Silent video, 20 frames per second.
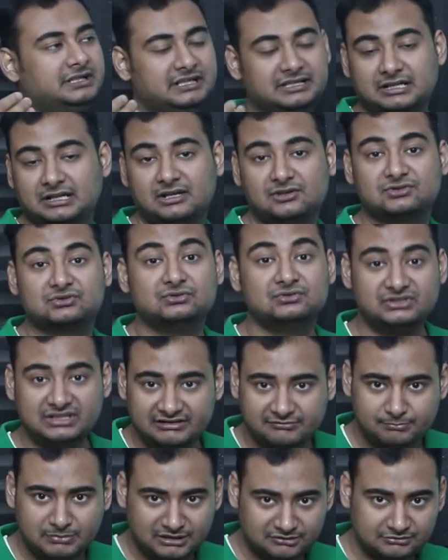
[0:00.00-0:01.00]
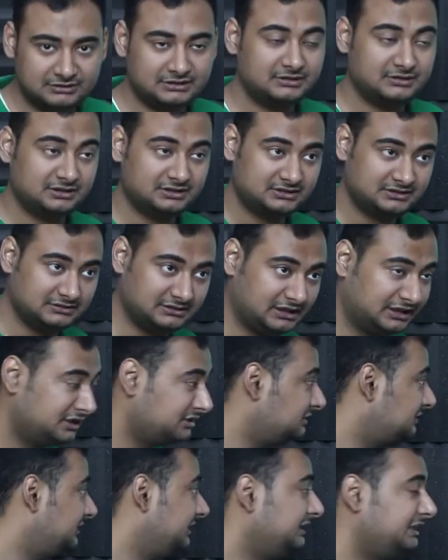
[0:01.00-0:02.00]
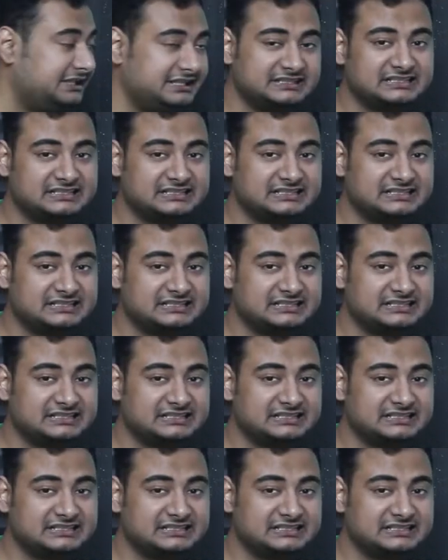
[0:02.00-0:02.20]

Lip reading: It allows to save power. Another thing,